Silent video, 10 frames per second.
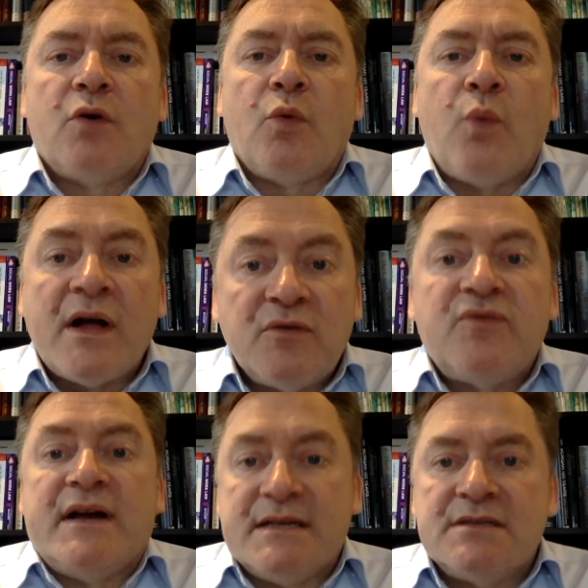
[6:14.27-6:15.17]

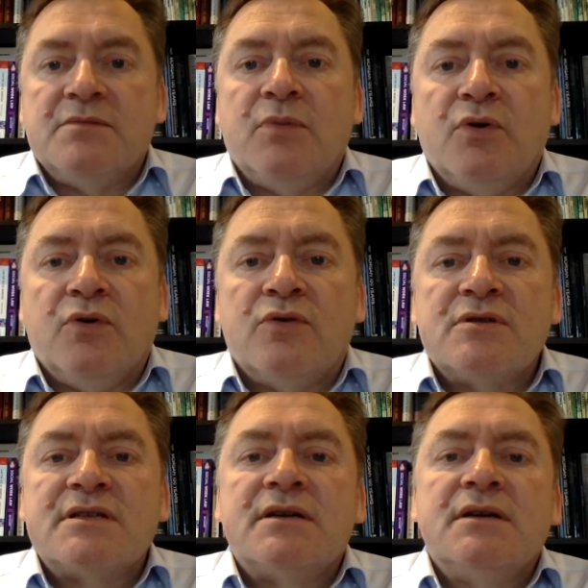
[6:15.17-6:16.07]
welfare
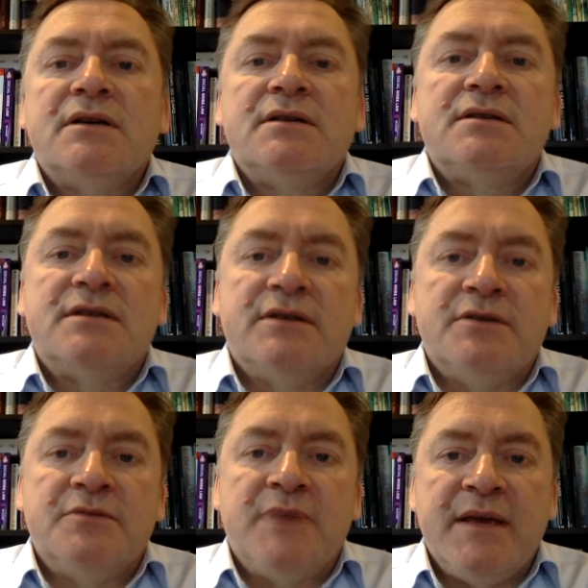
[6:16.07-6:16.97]
support to
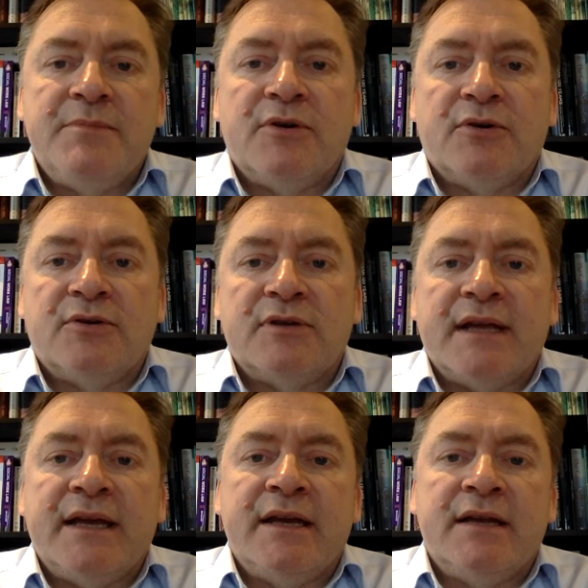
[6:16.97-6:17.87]
people
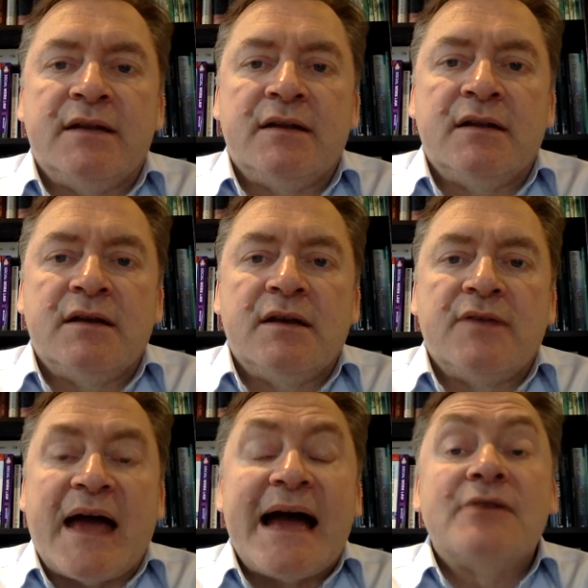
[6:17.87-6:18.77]
in
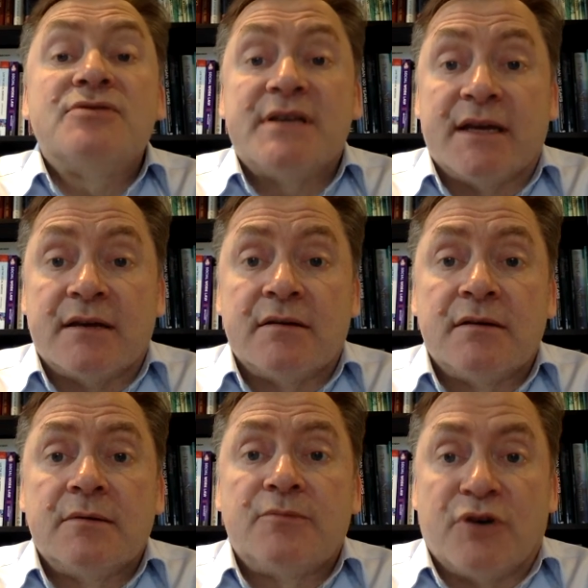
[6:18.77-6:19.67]
the housing
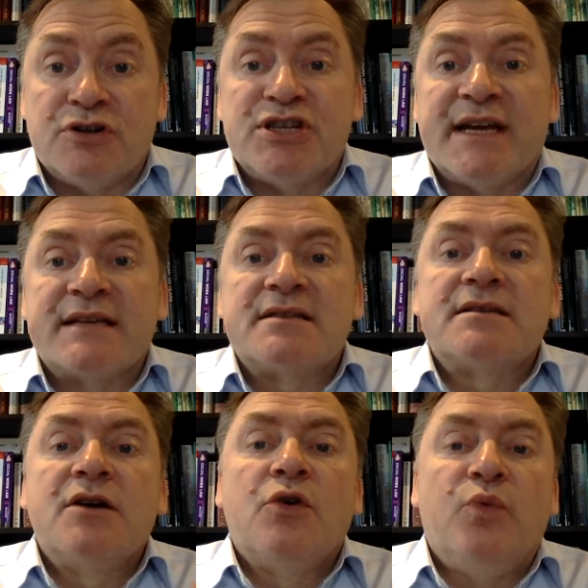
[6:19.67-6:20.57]
projects
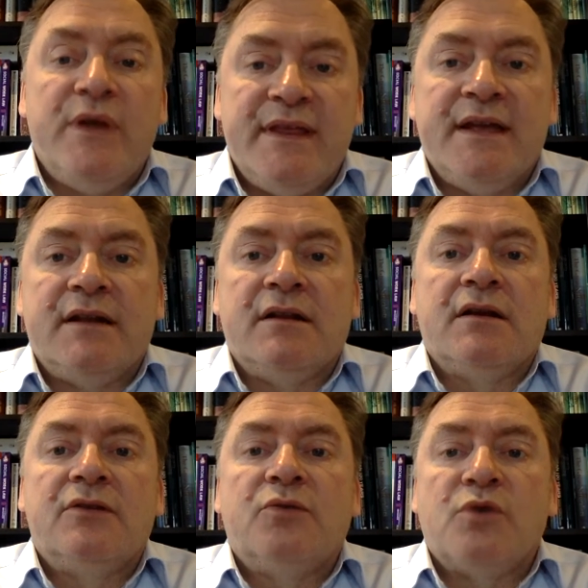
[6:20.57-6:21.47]
within
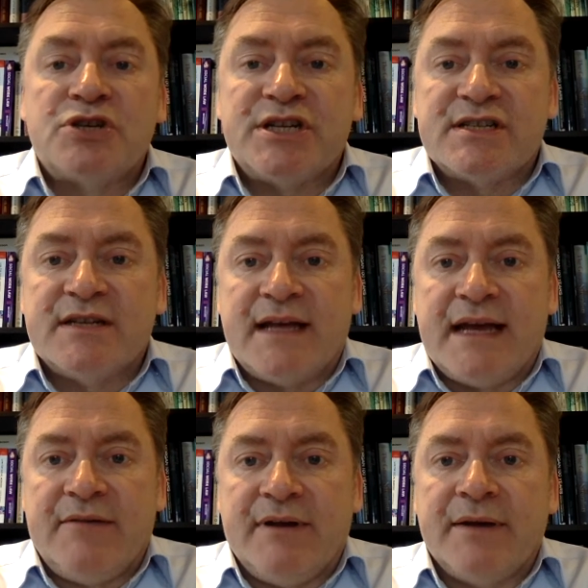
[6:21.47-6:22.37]
the Washington
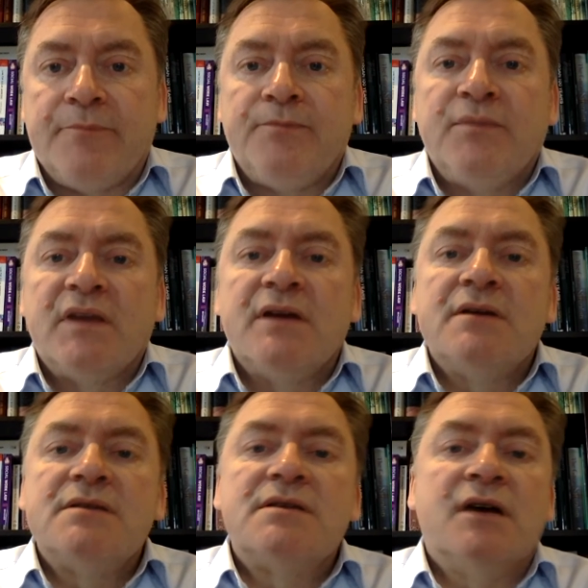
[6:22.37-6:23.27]
area.
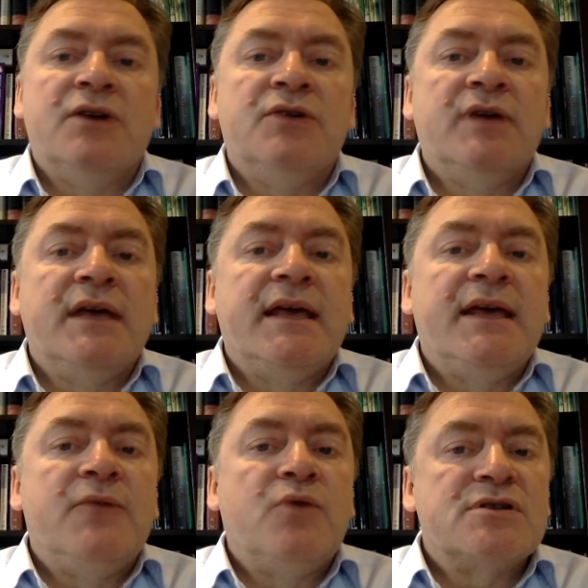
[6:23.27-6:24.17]
So
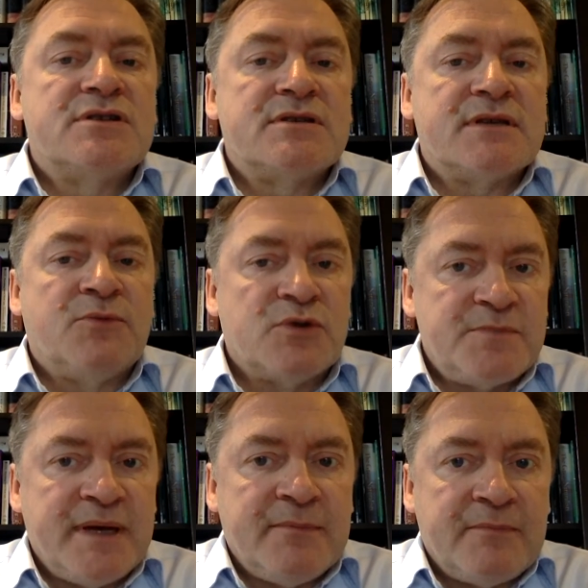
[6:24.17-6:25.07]
it was
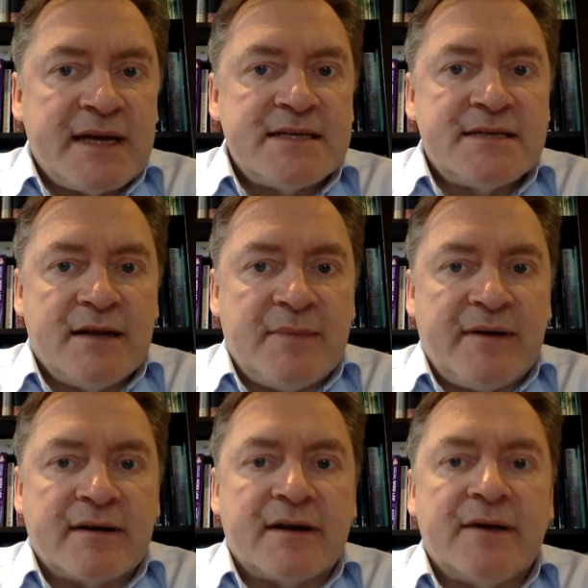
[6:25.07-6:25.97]
being based in
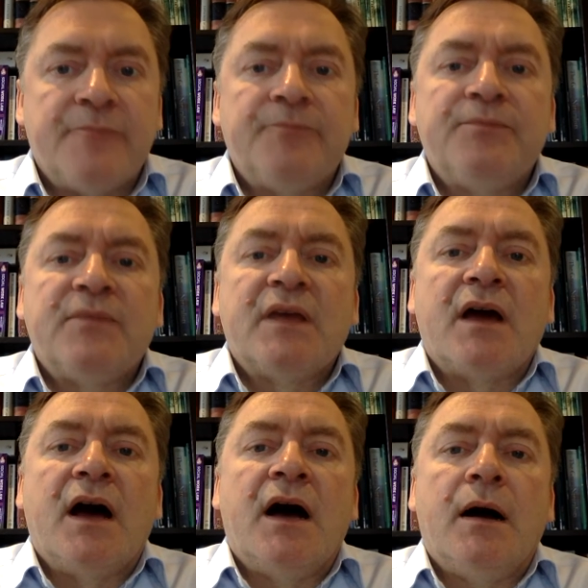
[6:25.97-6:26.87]
America,
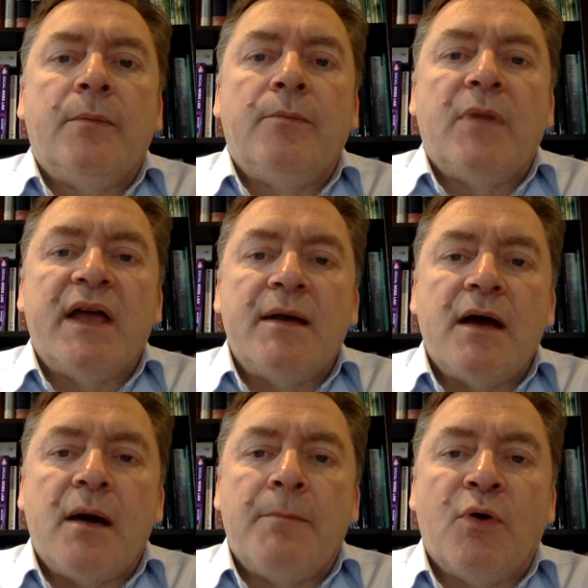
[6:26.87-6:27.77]

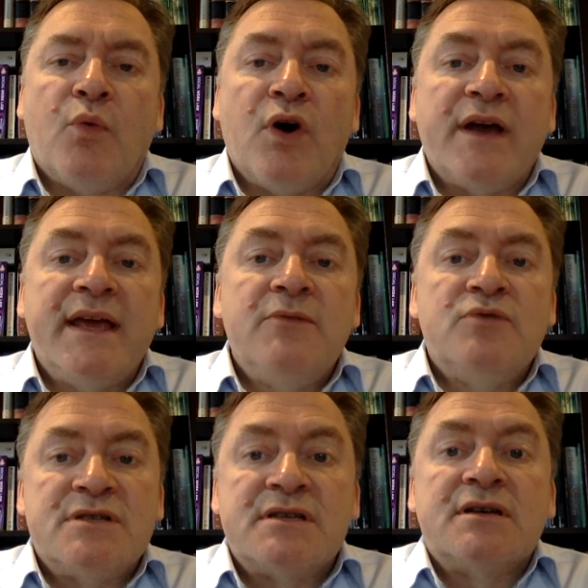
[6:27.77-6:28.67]
but what he
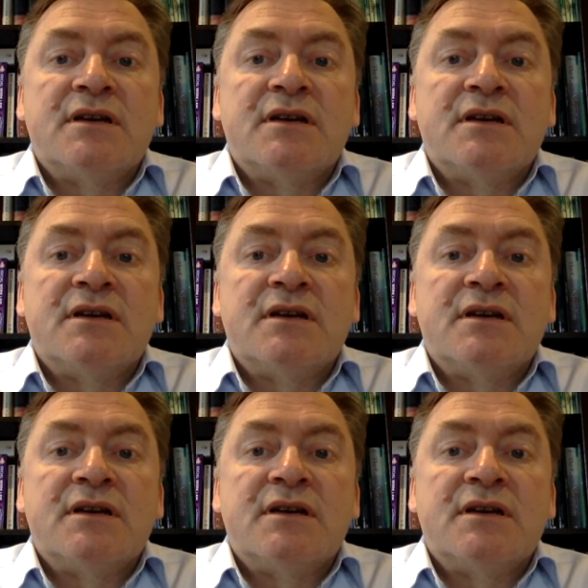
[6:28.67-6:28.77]
was